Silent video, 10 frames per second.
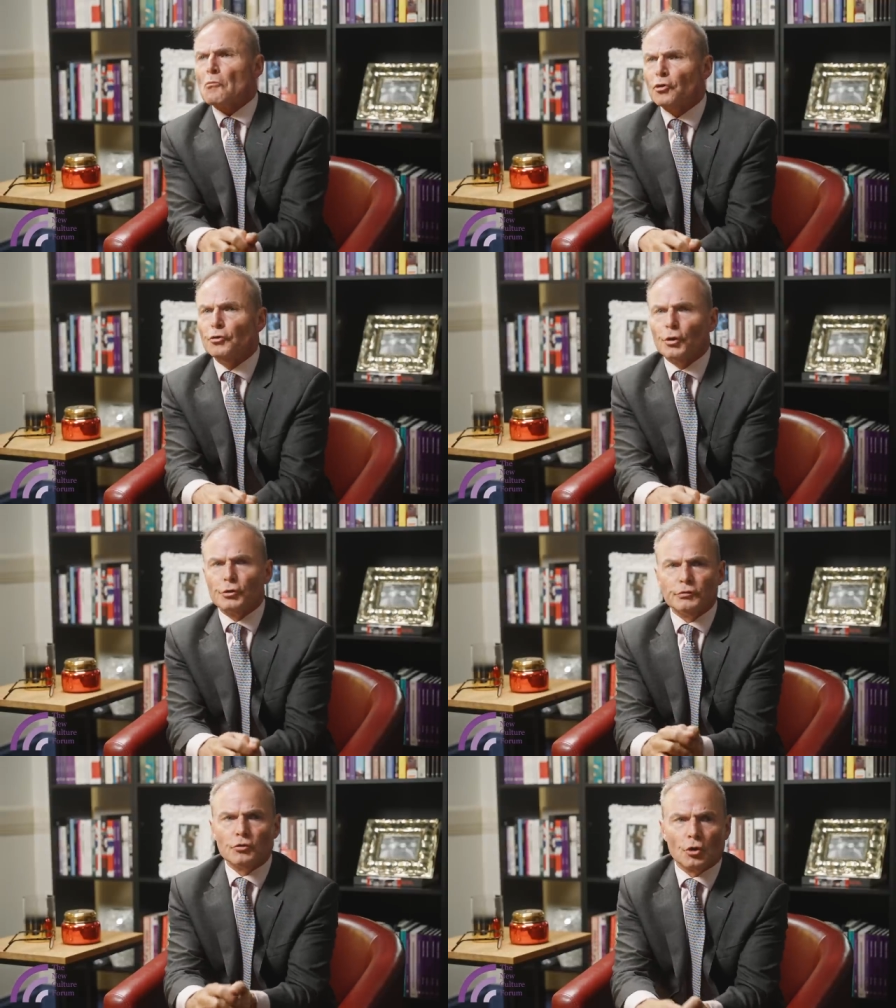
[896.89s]

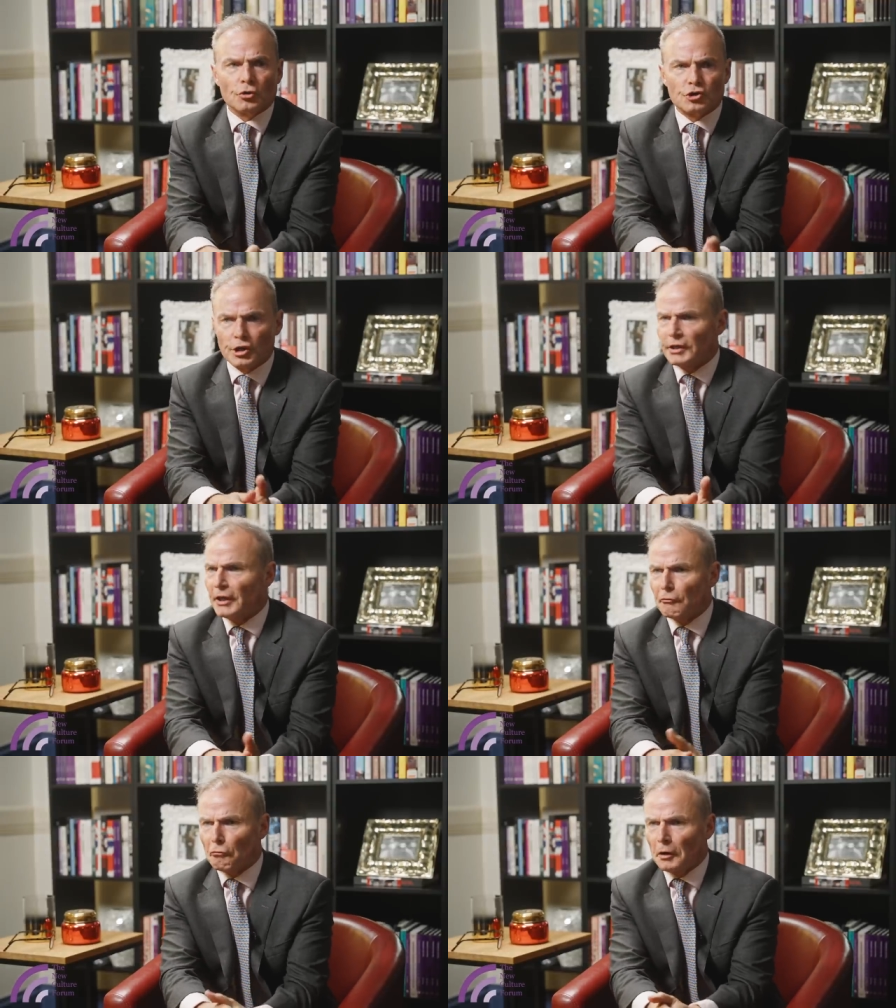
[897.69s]
You've got
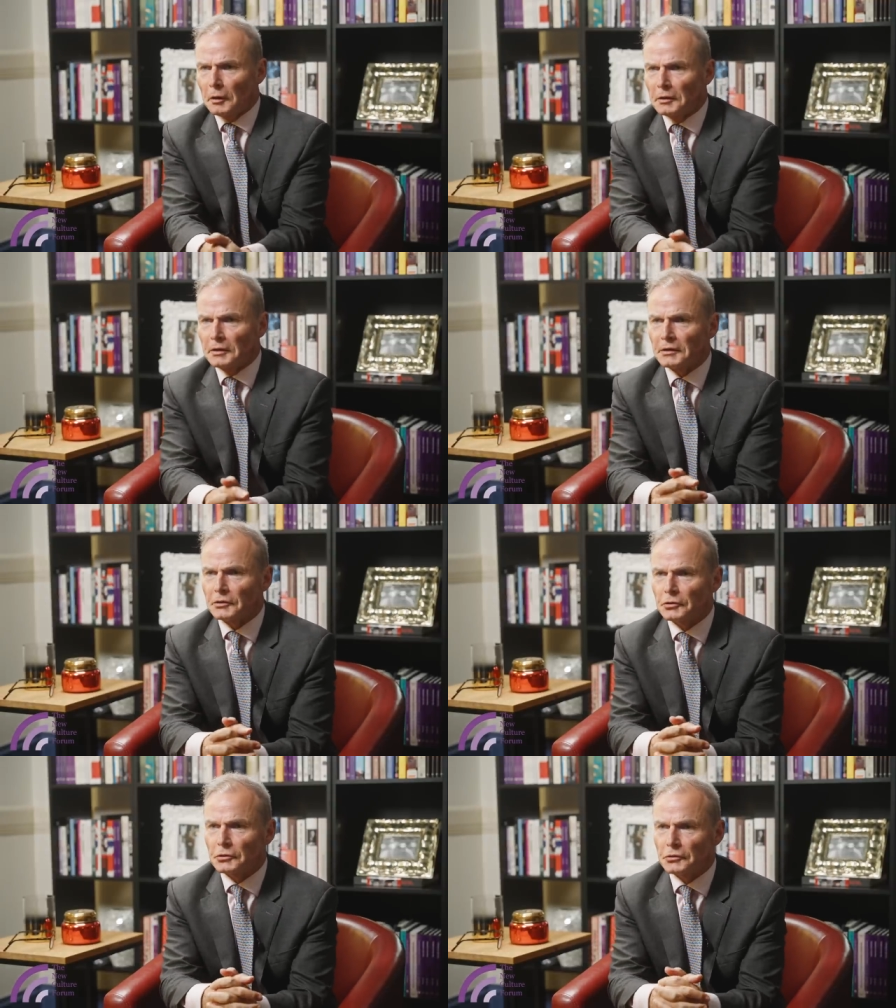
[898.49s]
JK Rowling,
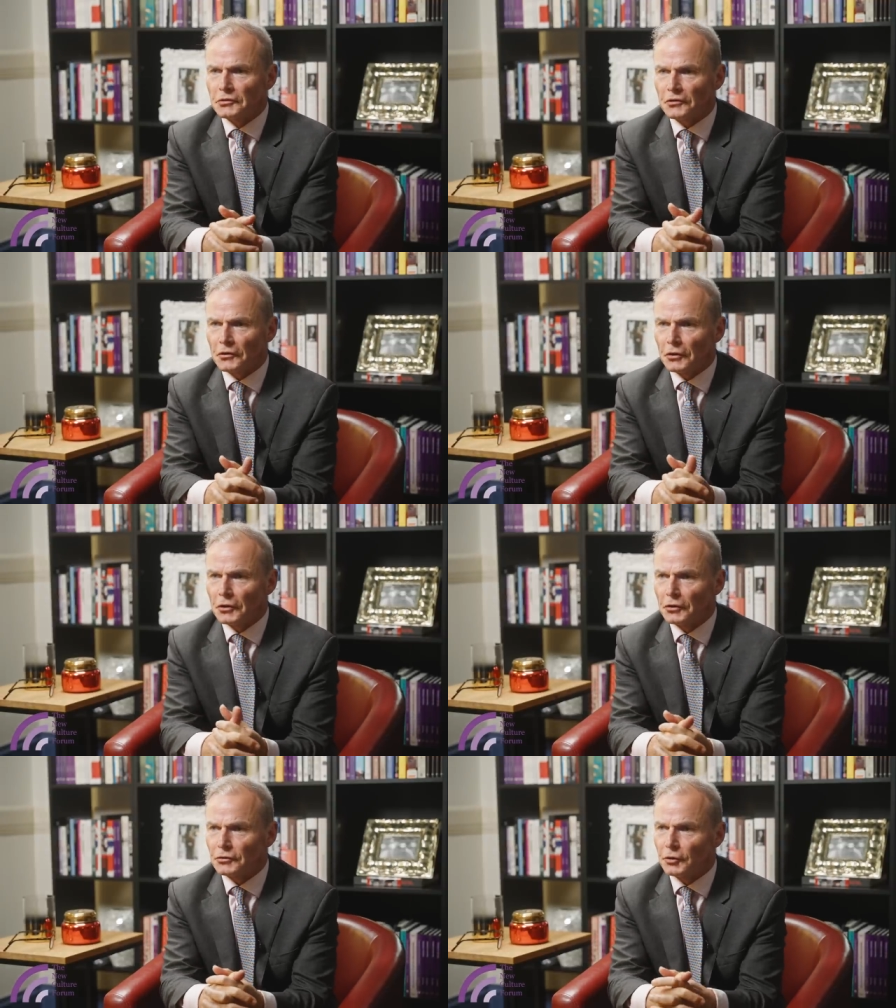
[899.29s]
who's,
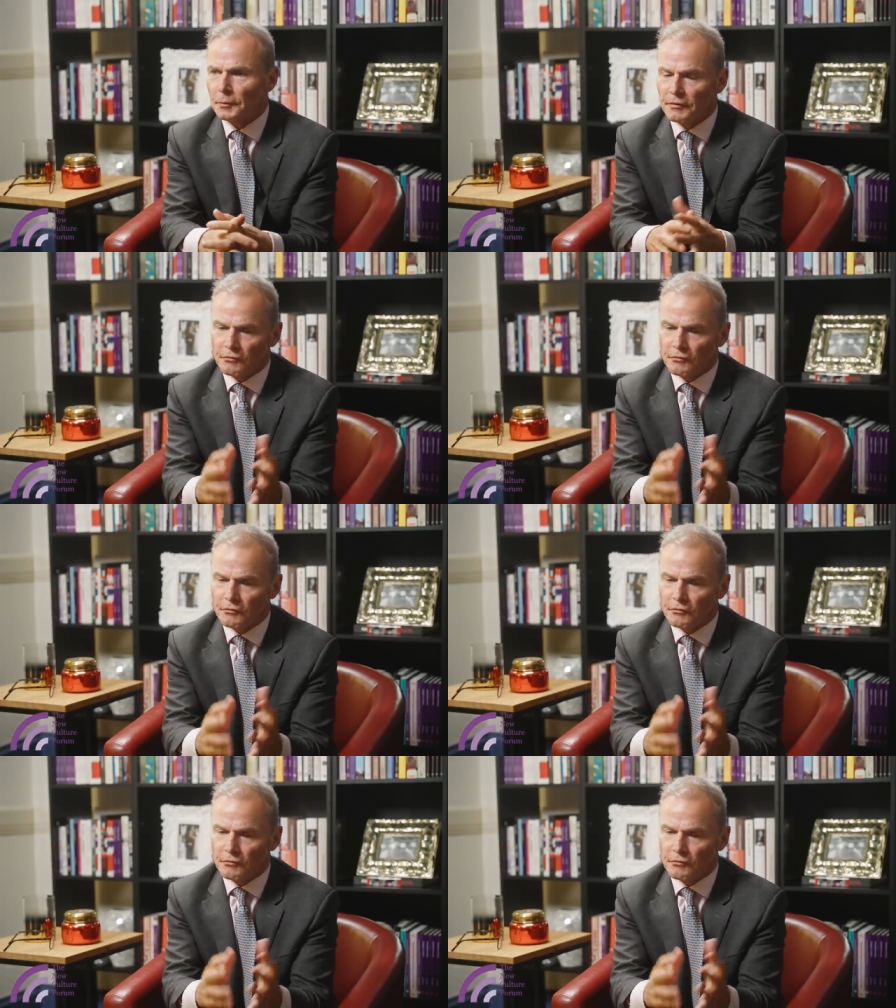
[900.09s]
been